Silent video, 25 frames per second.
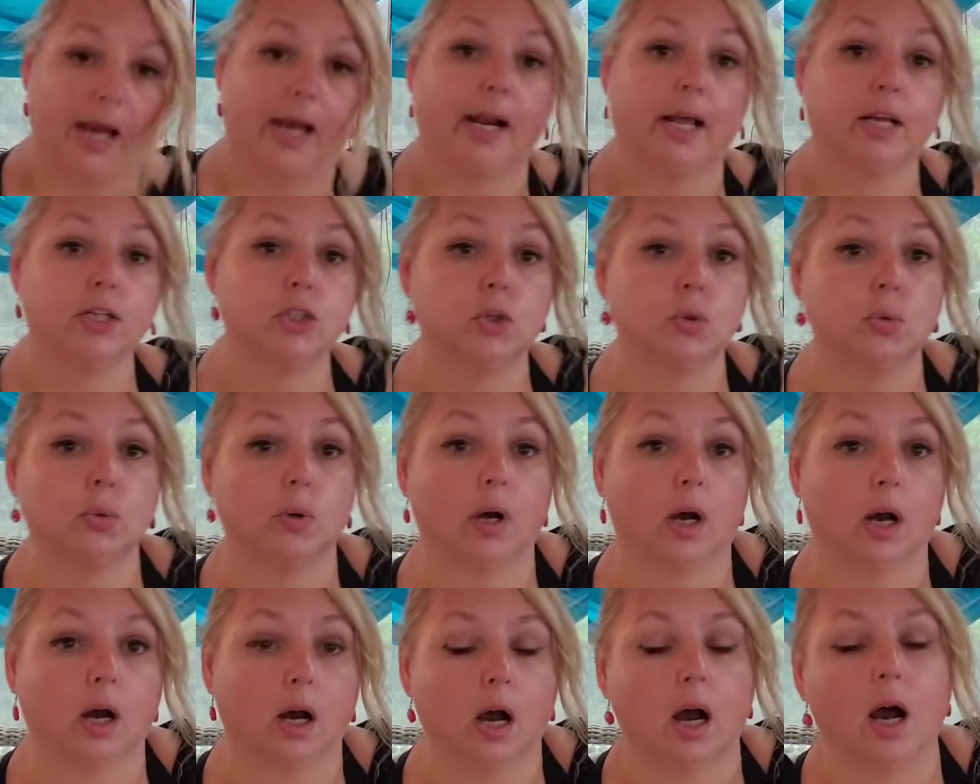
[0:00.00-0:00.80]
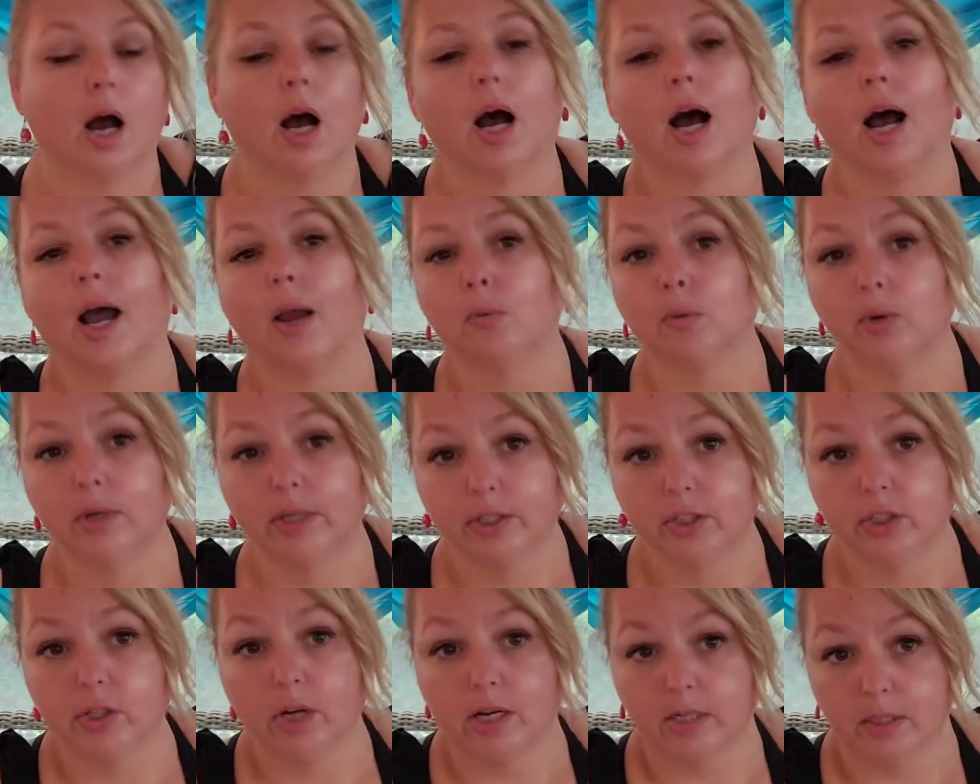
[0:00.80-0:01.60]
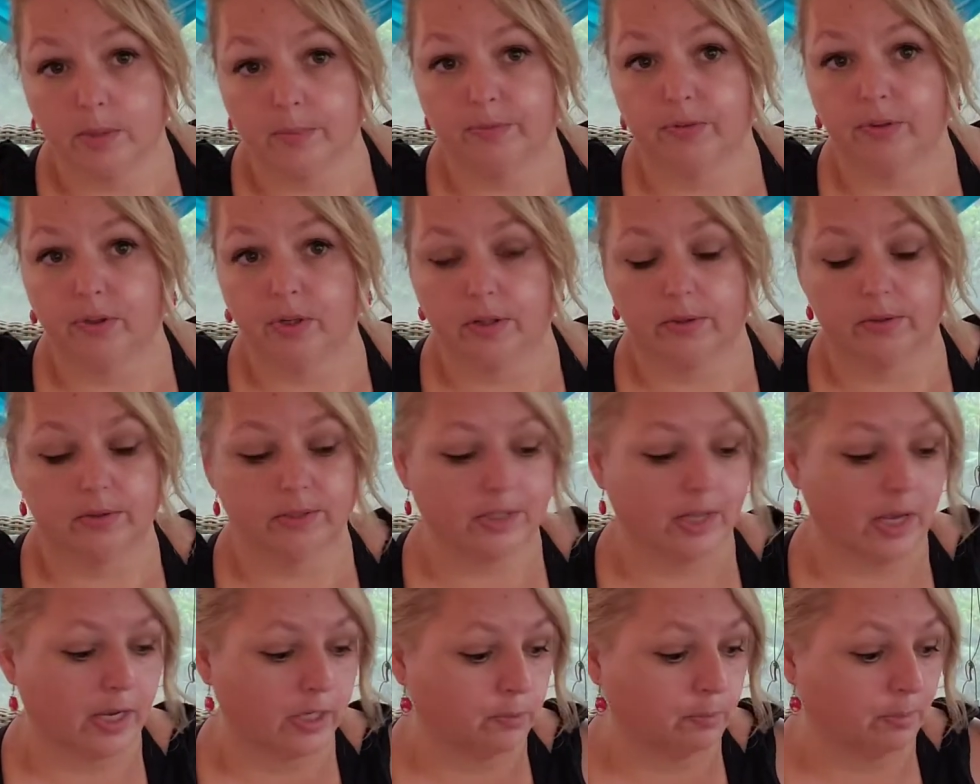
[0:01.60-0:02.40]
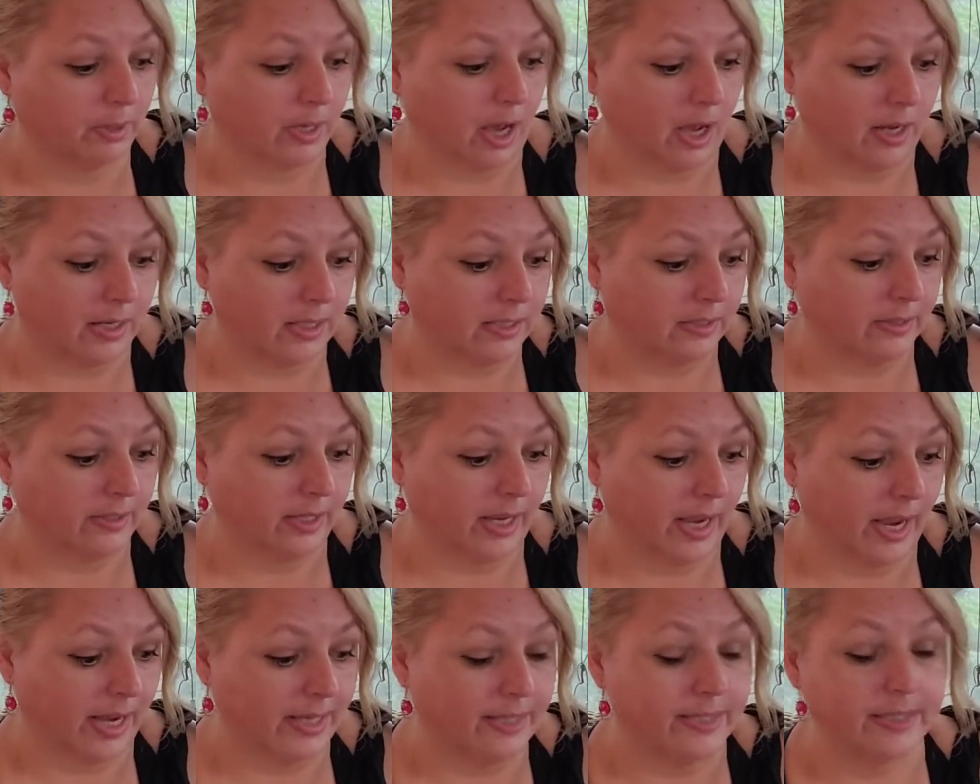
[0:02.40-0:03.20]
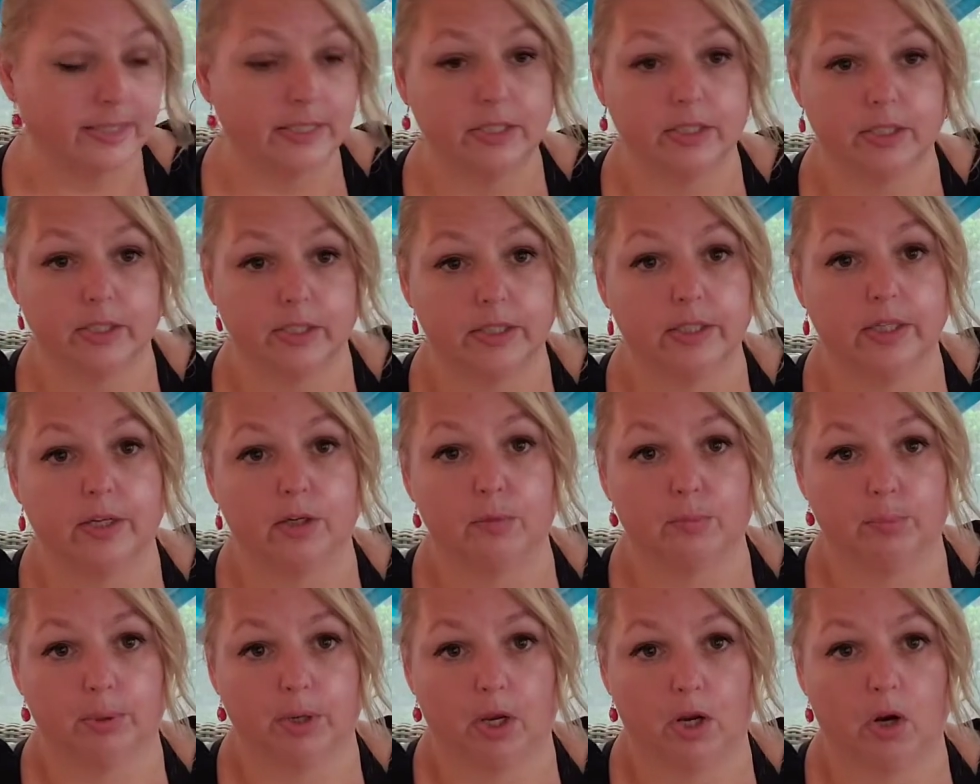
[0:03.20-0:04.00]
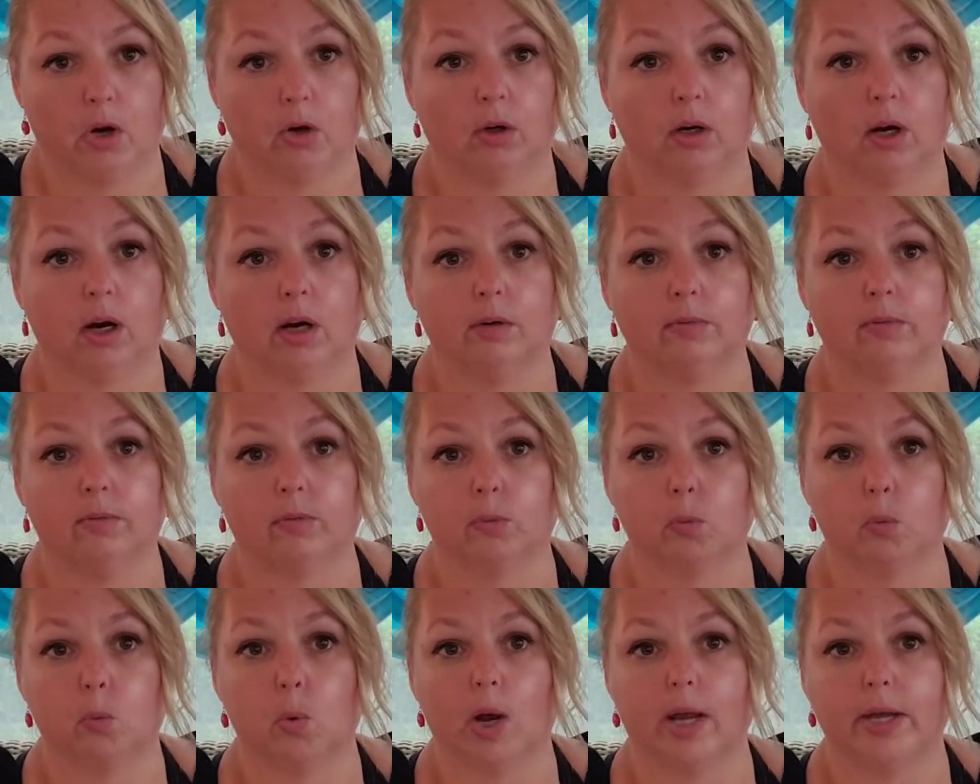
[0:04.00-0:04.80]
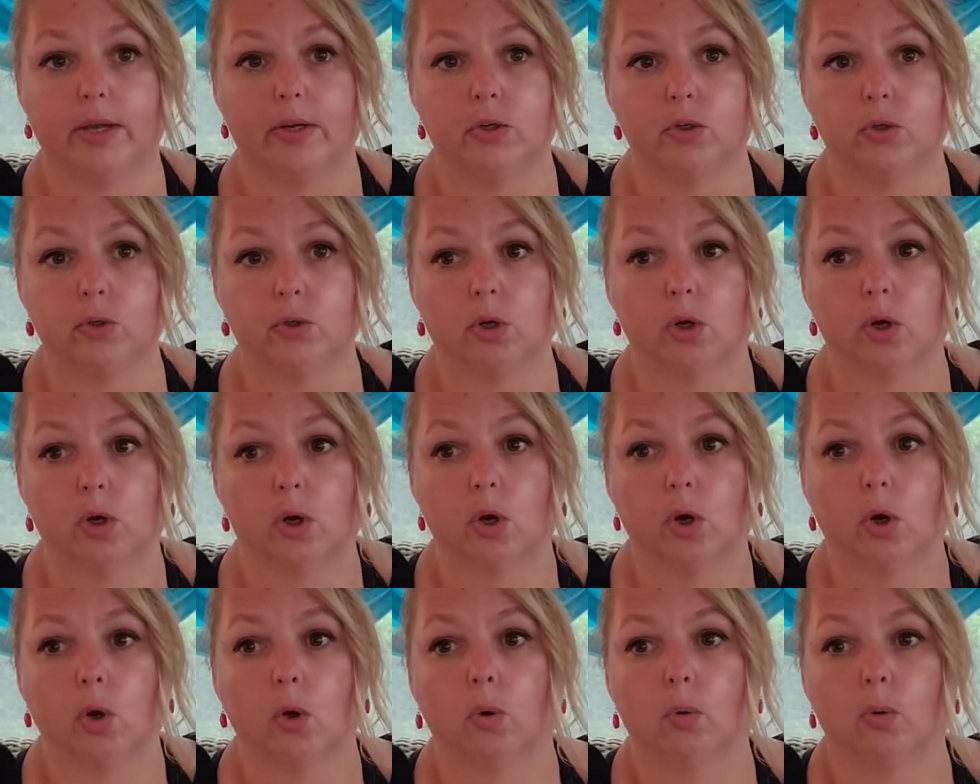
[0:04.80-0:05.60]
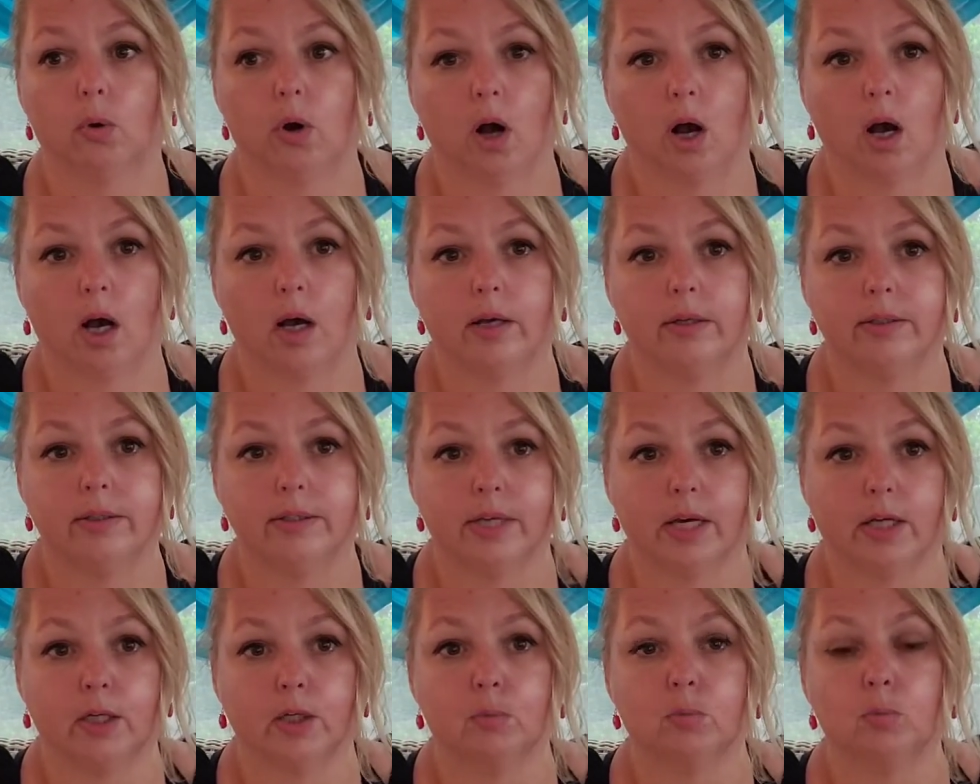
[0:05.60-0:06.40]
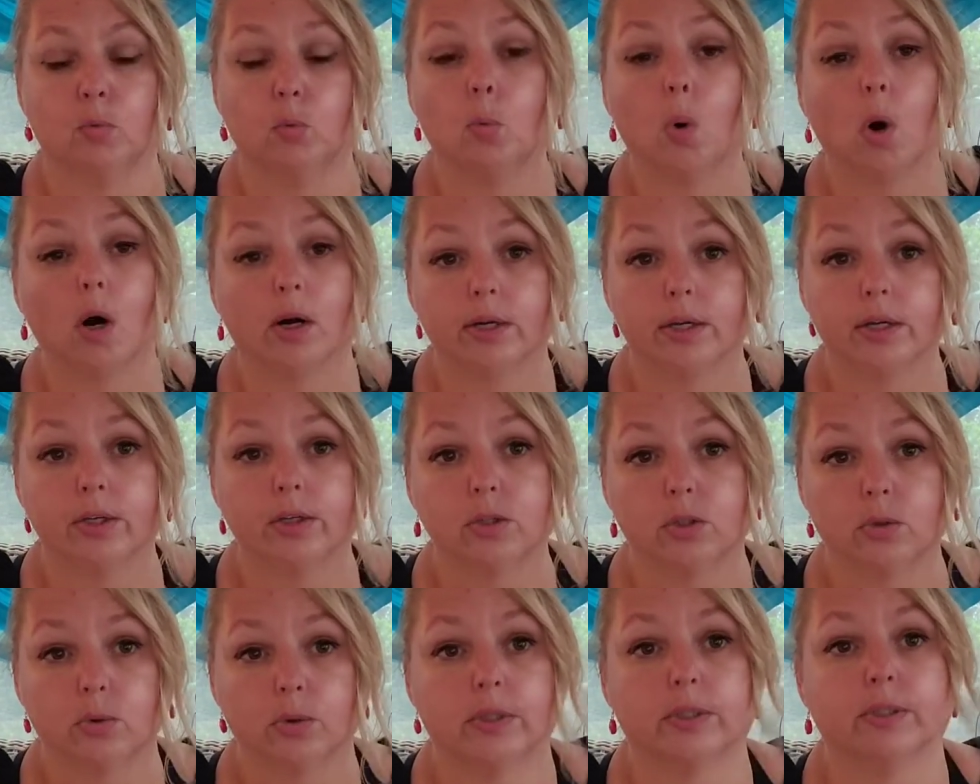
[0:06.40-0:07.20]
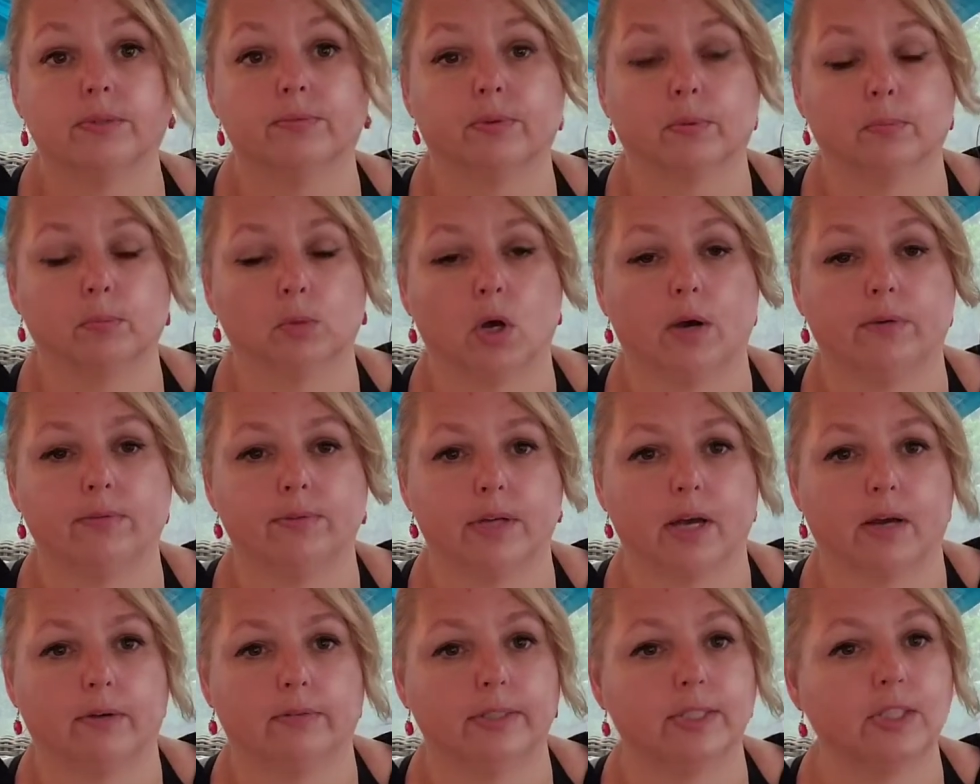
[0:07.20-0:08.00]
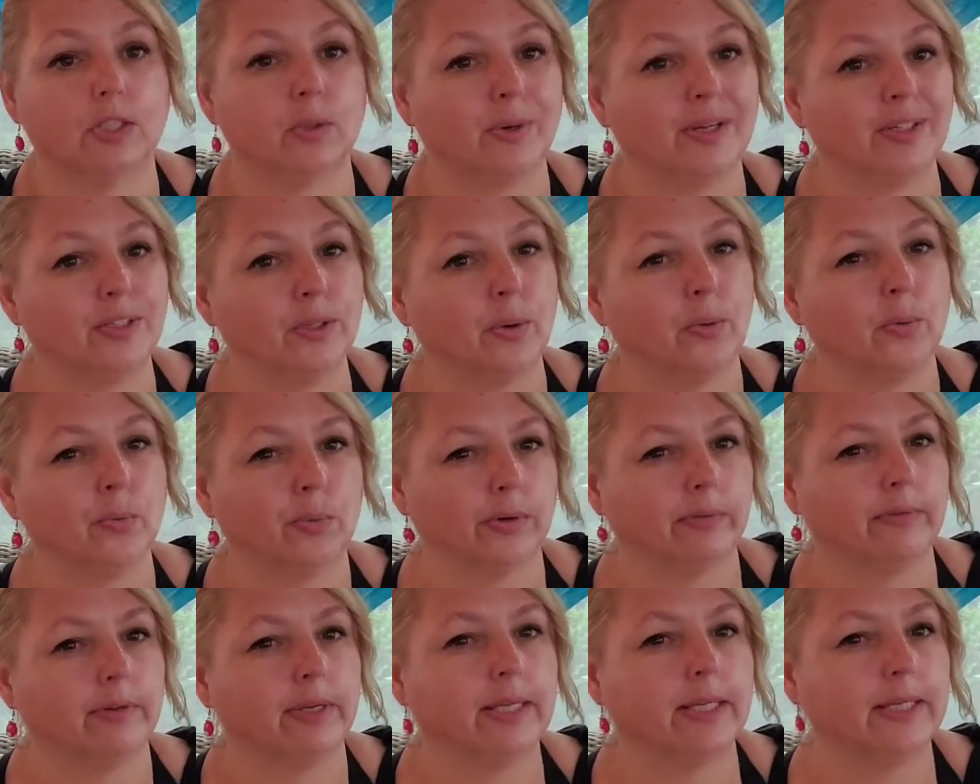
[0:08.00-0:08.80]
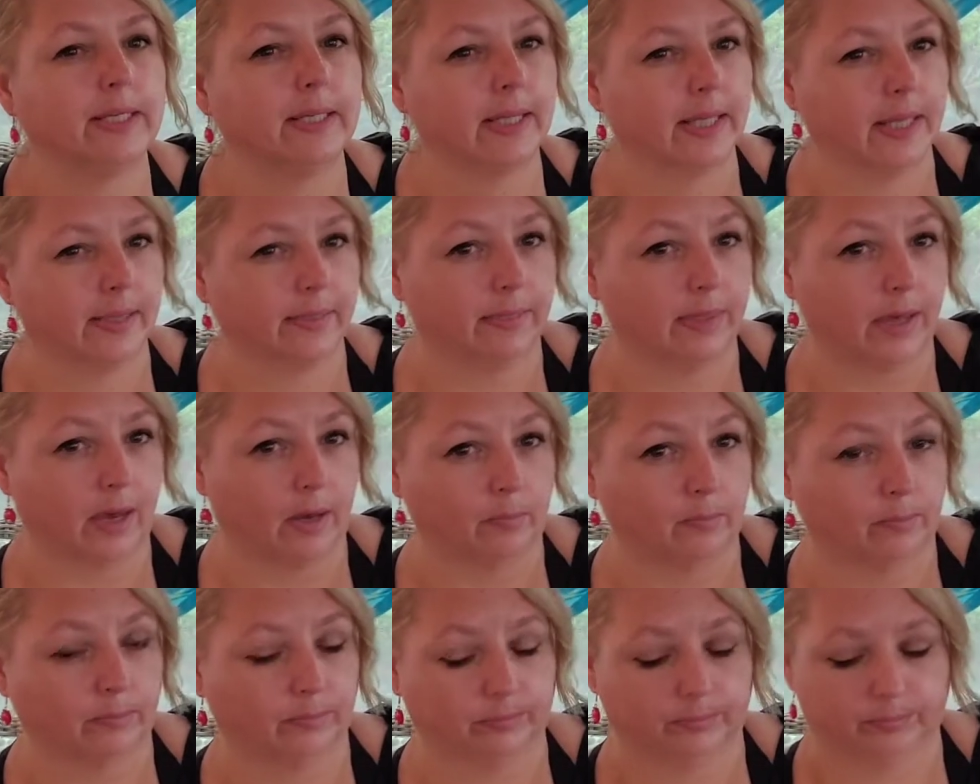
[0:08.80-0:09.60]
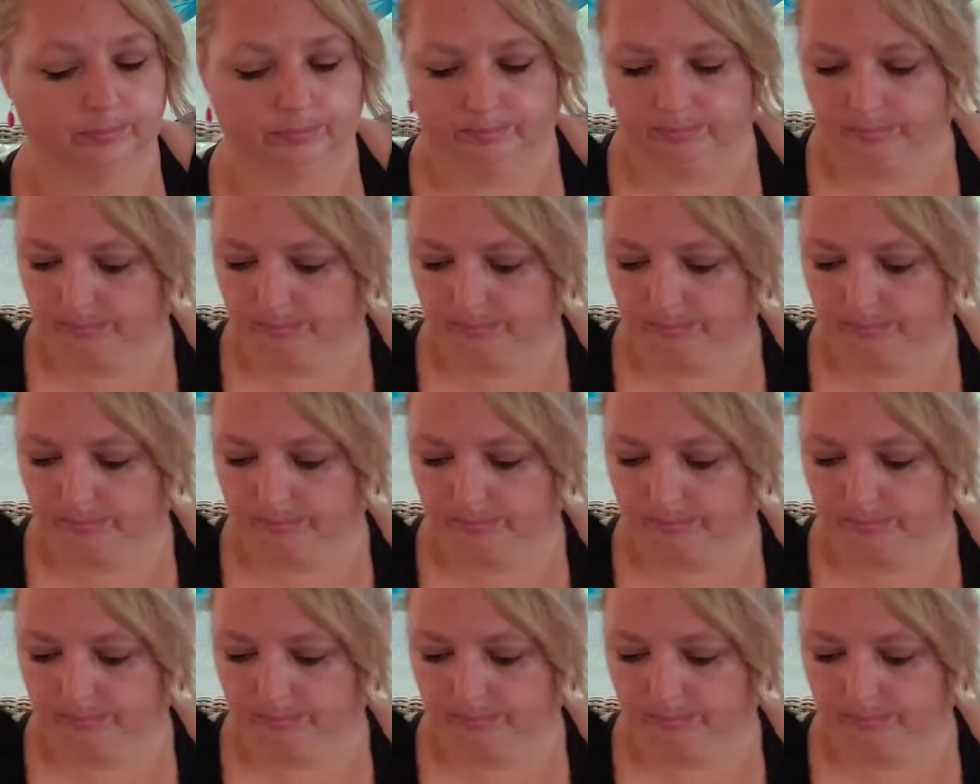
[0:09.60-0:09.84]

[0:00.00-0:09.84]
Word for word: And I do, I would exchange them for another size, but honestly, I did just get a pair of white uh, denim walking shorts from Loft Outlet, so I don't really need them.